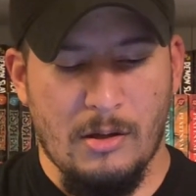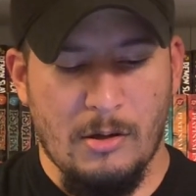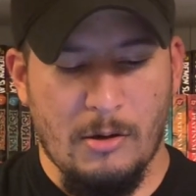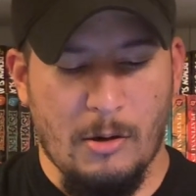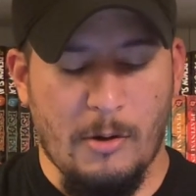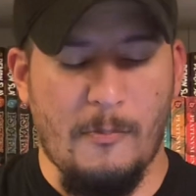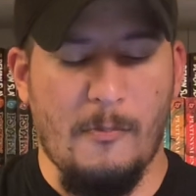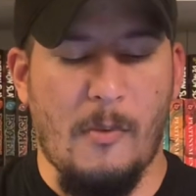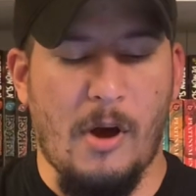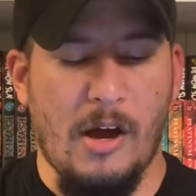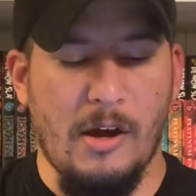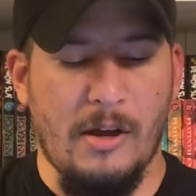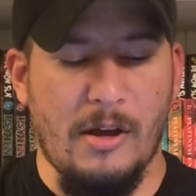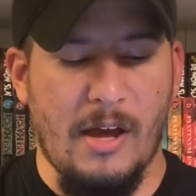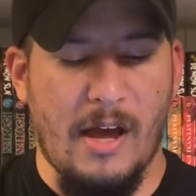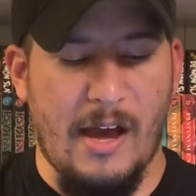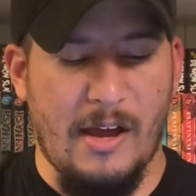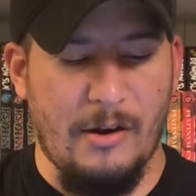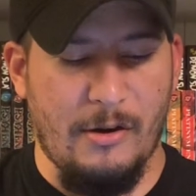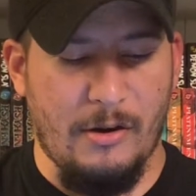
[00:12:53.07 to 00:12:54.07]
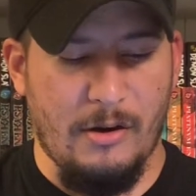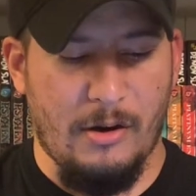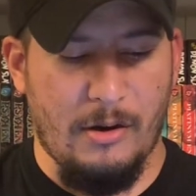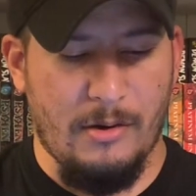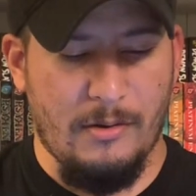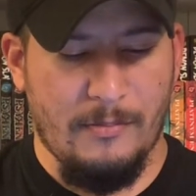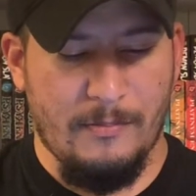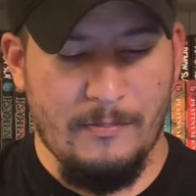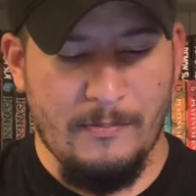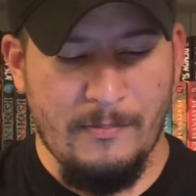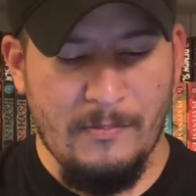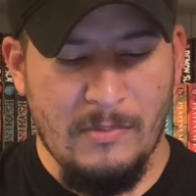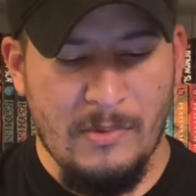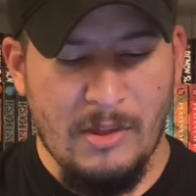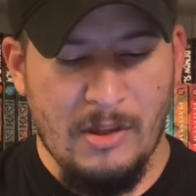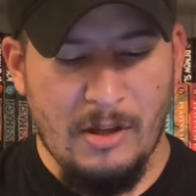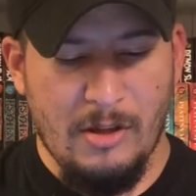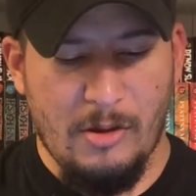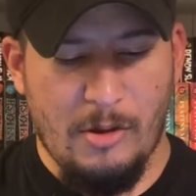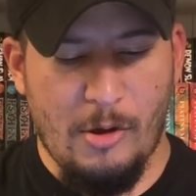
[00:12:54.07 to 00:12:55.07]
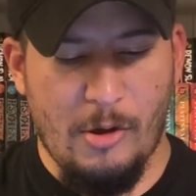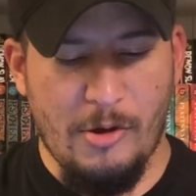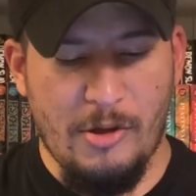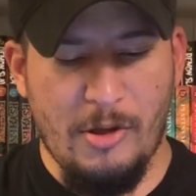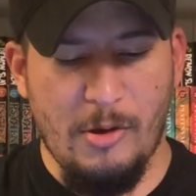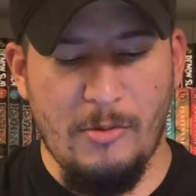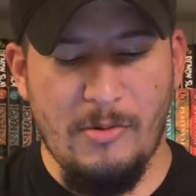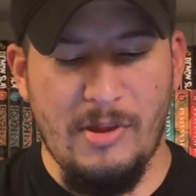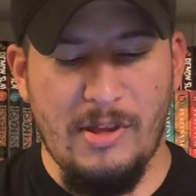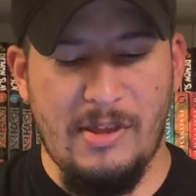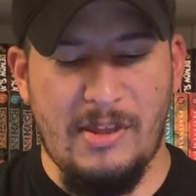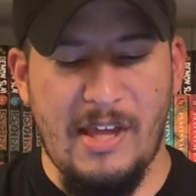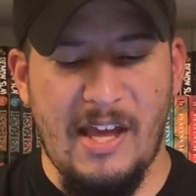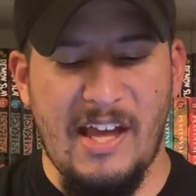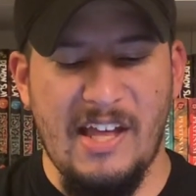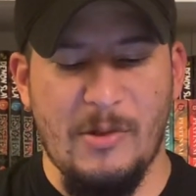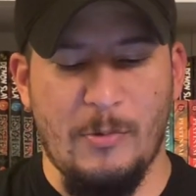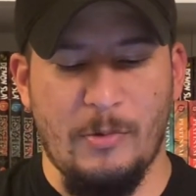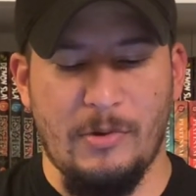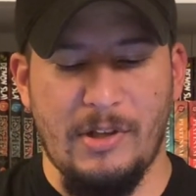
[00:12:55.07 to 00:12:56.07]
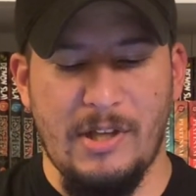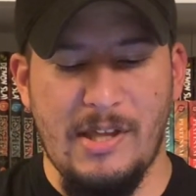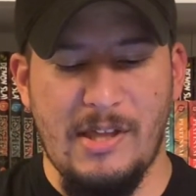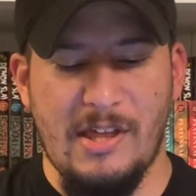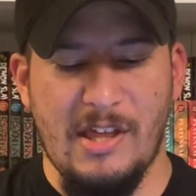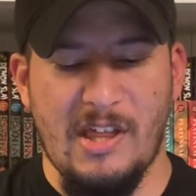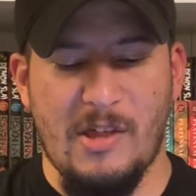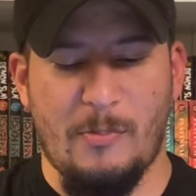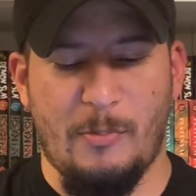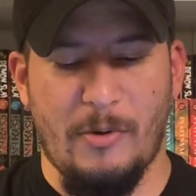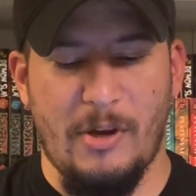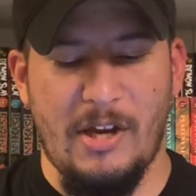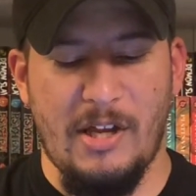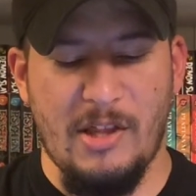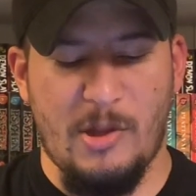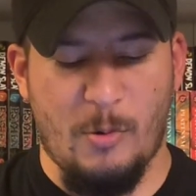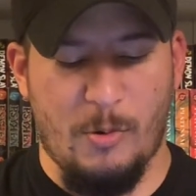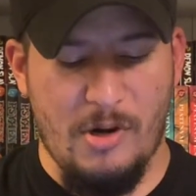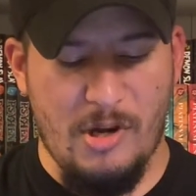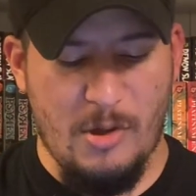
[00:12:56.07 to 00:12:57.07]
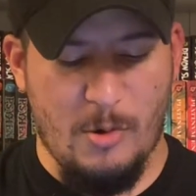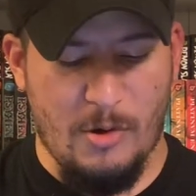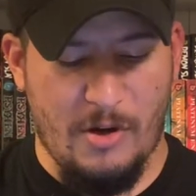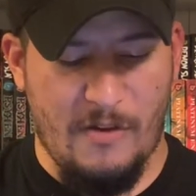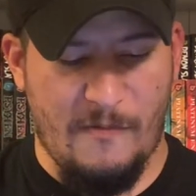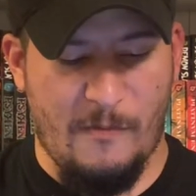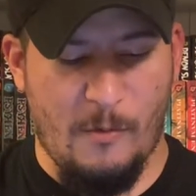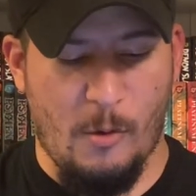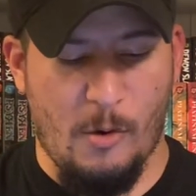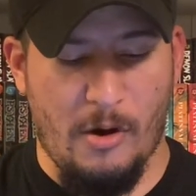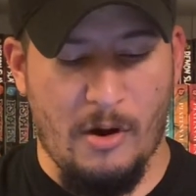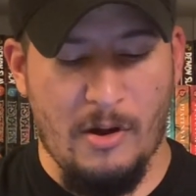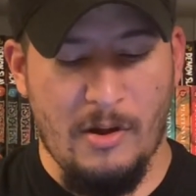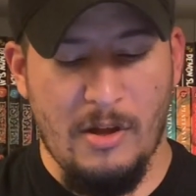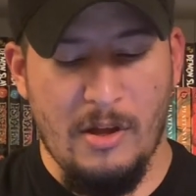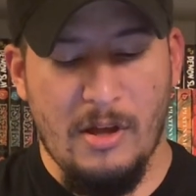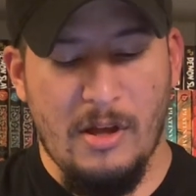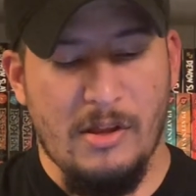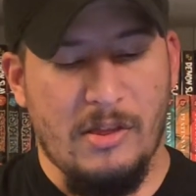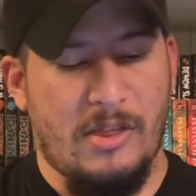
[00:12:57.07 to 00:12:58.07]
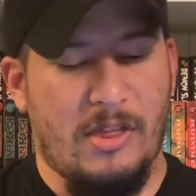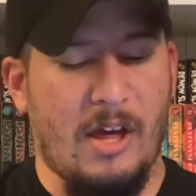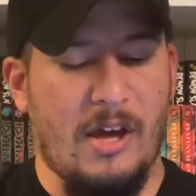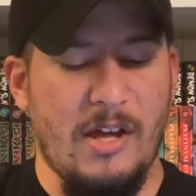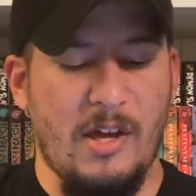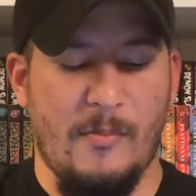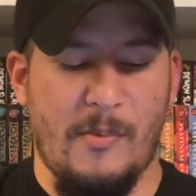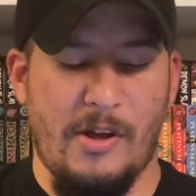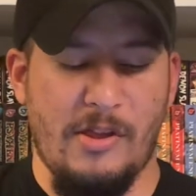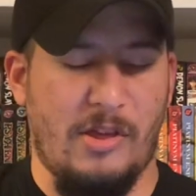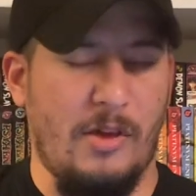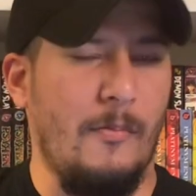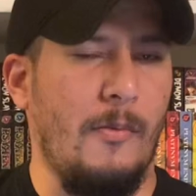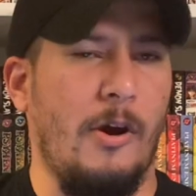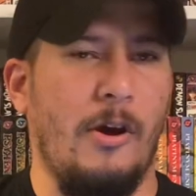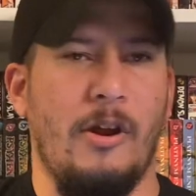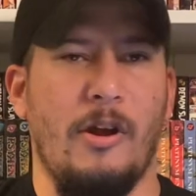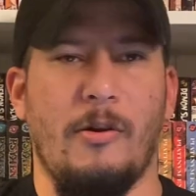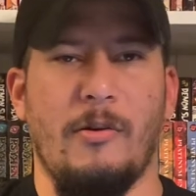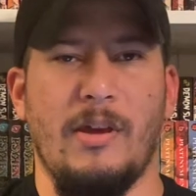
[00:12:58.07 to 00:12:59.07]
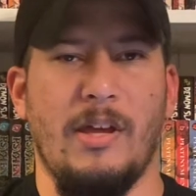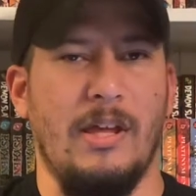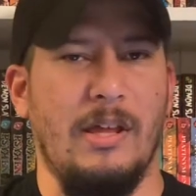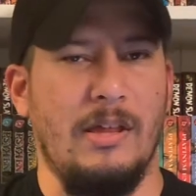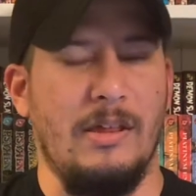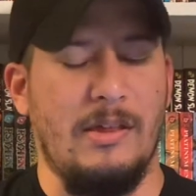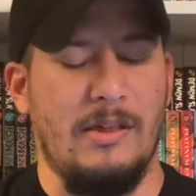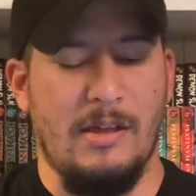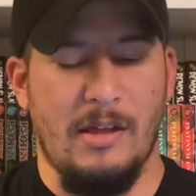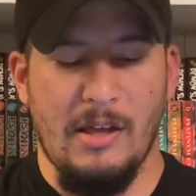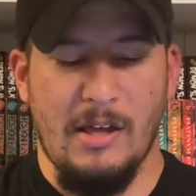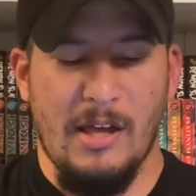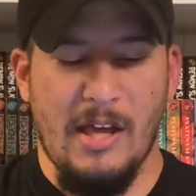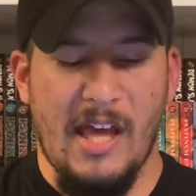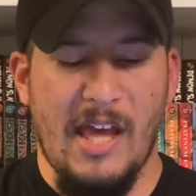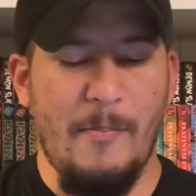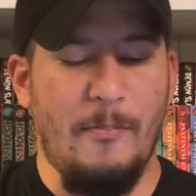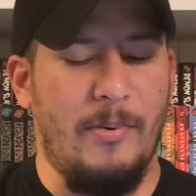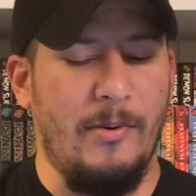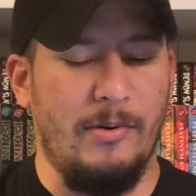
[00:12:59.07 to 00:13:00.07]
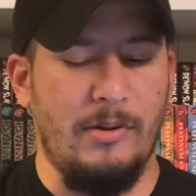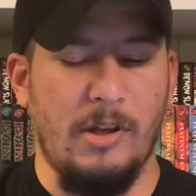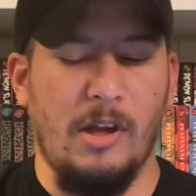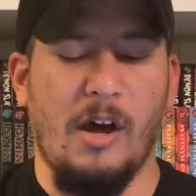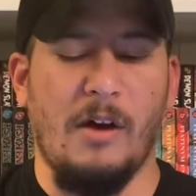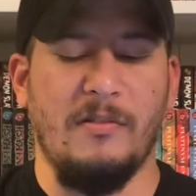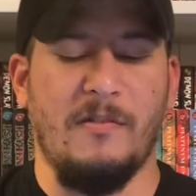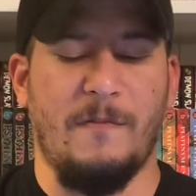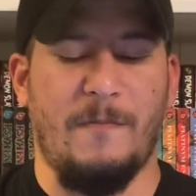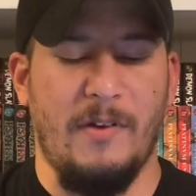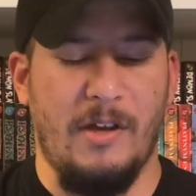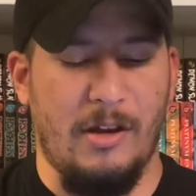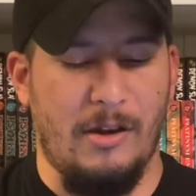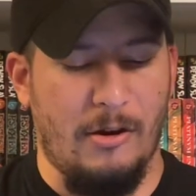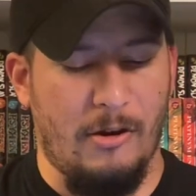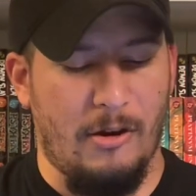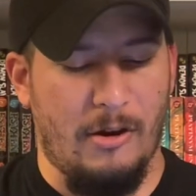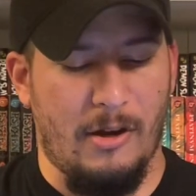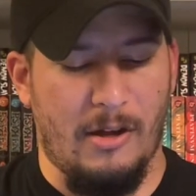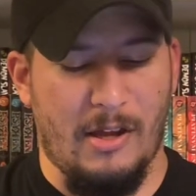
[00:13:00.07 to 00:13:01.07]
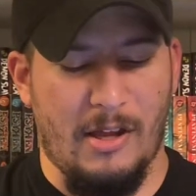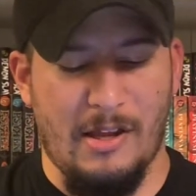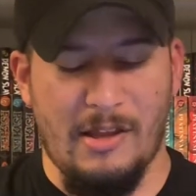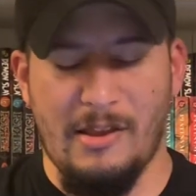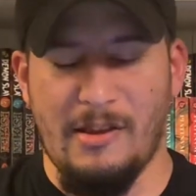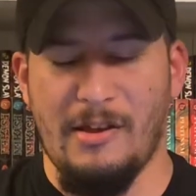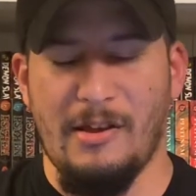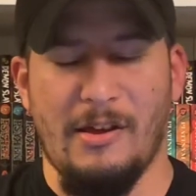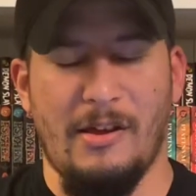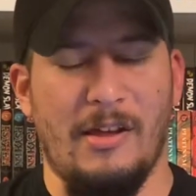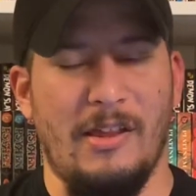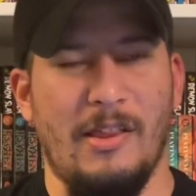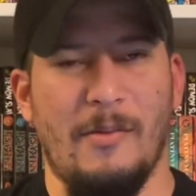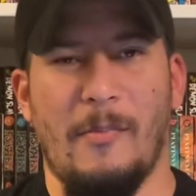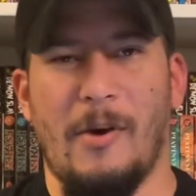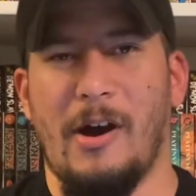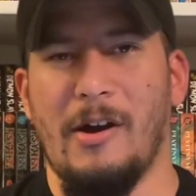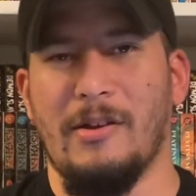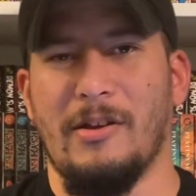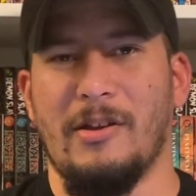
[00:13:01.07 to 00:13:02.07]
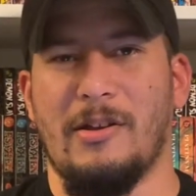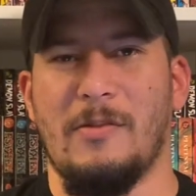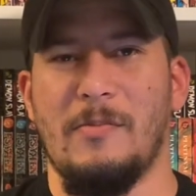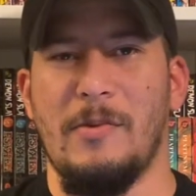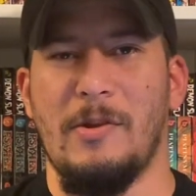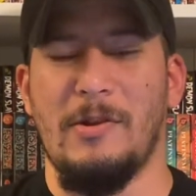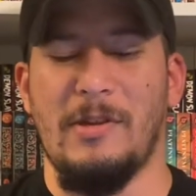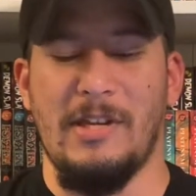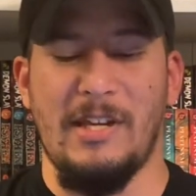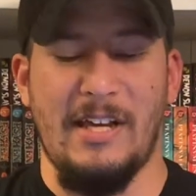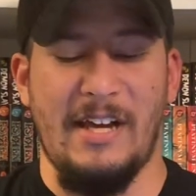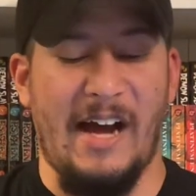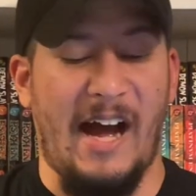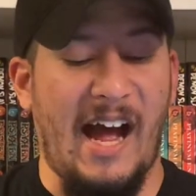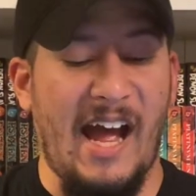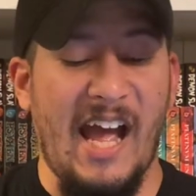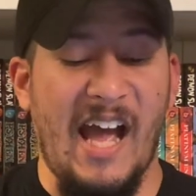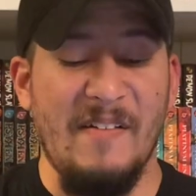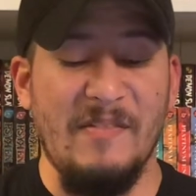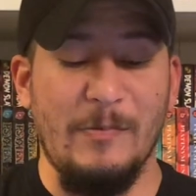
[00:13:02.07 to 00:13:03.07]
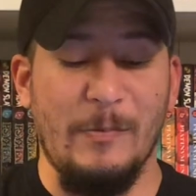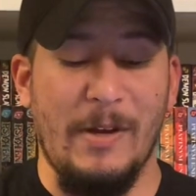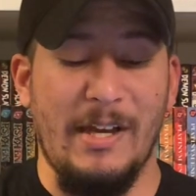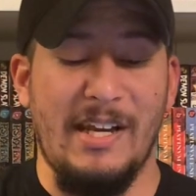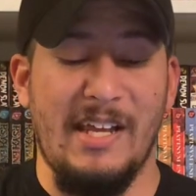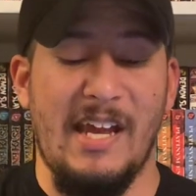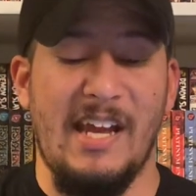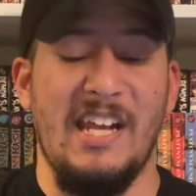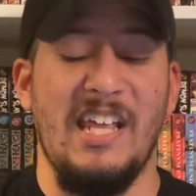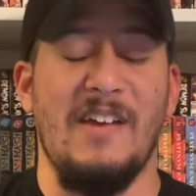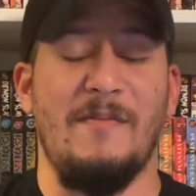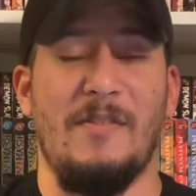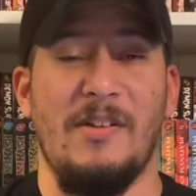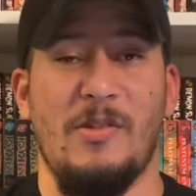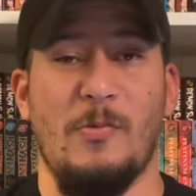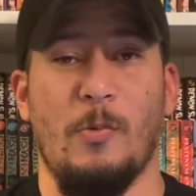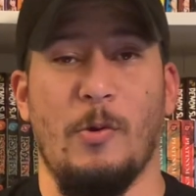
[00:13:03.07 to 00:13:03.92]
or manga editor. Tokyo These Days releases spring 2024. Taiyo Matsumoto is a beloved figure in the manga community. I haven't read any of his